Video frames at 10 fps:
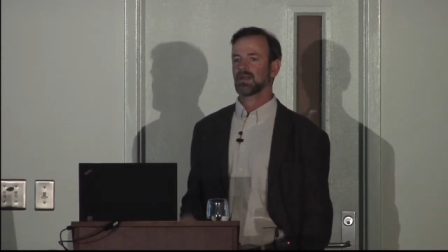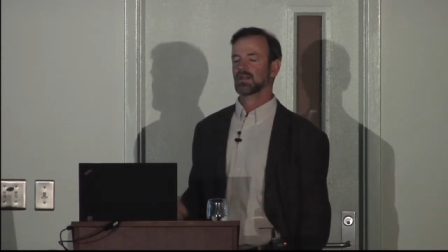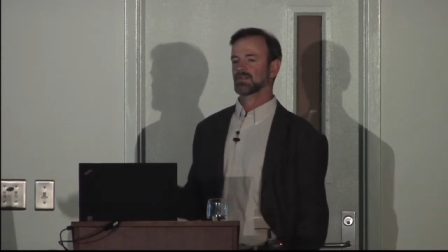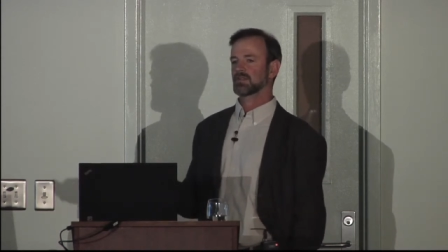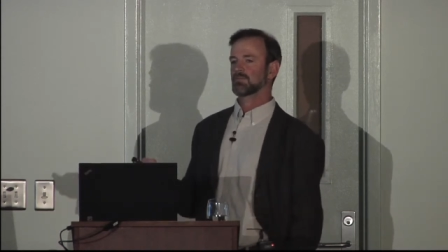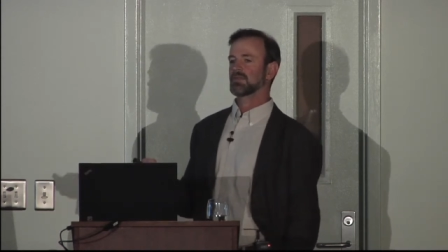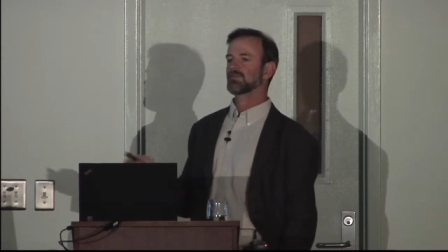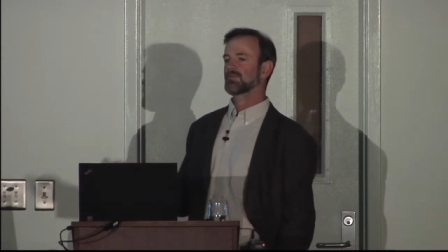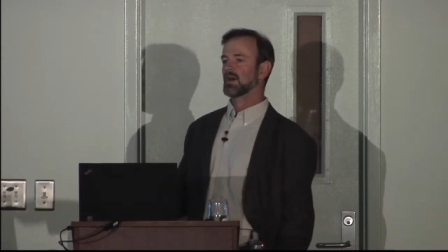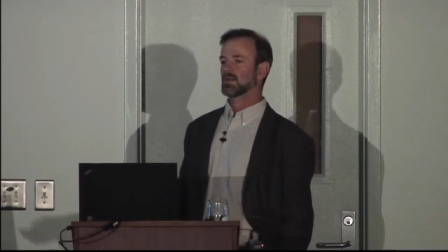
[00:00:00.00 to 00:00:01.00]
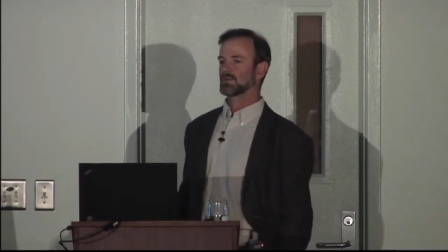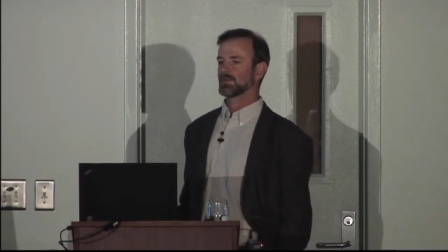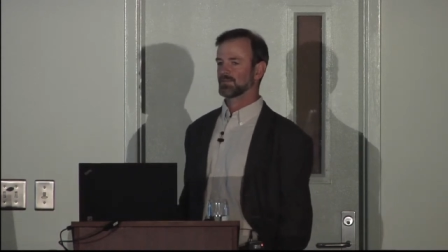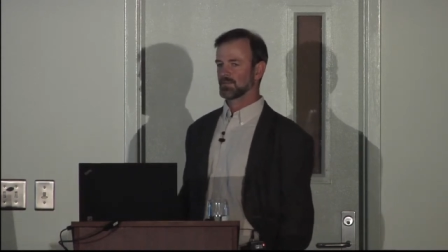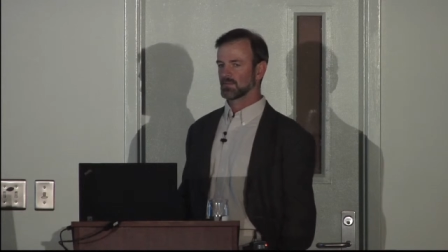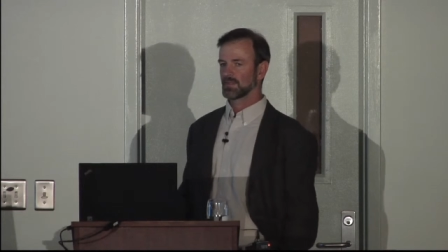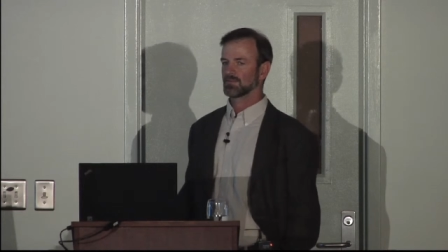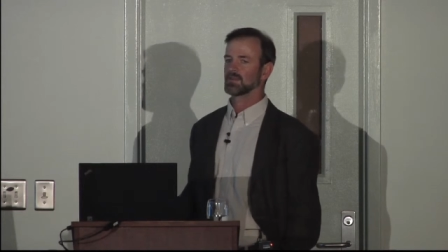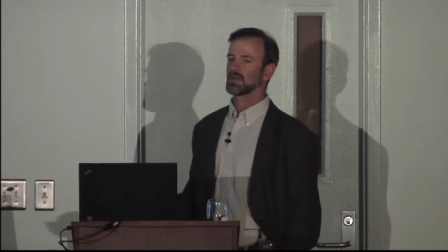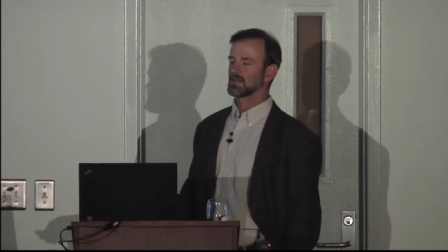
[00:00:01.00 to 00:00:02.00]
actually be followed through
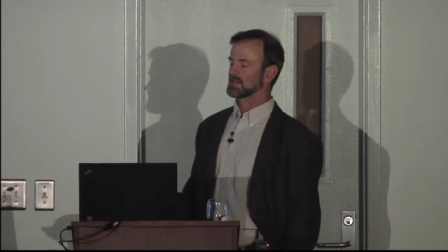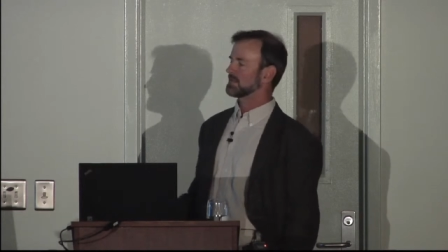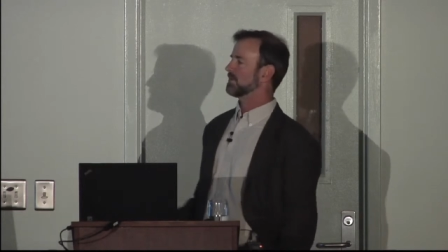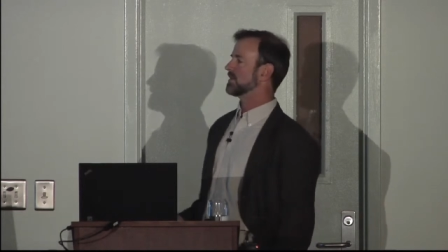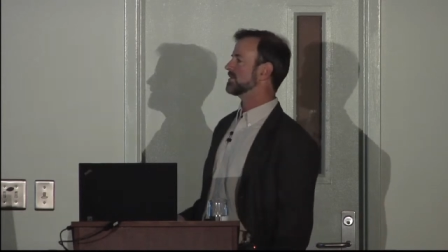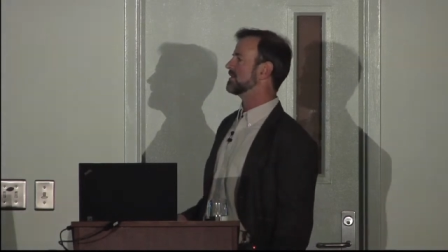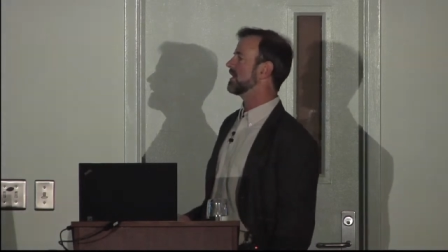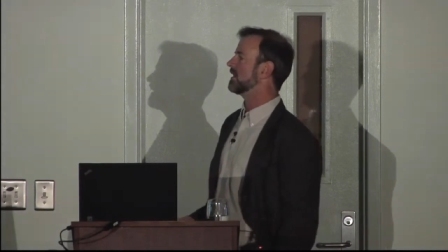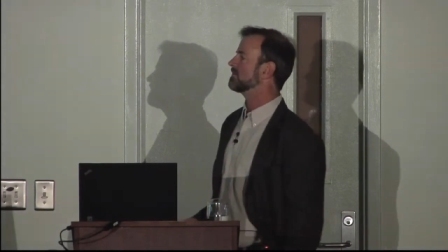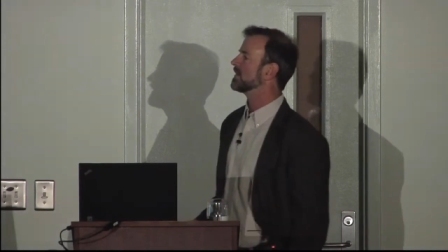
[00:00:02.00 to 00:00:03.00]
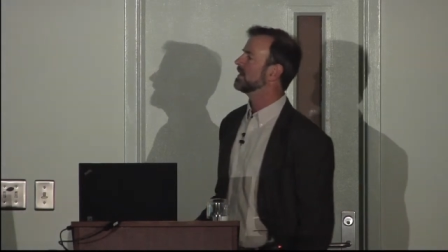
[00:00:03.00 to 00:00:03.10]
with, regardless of whether or not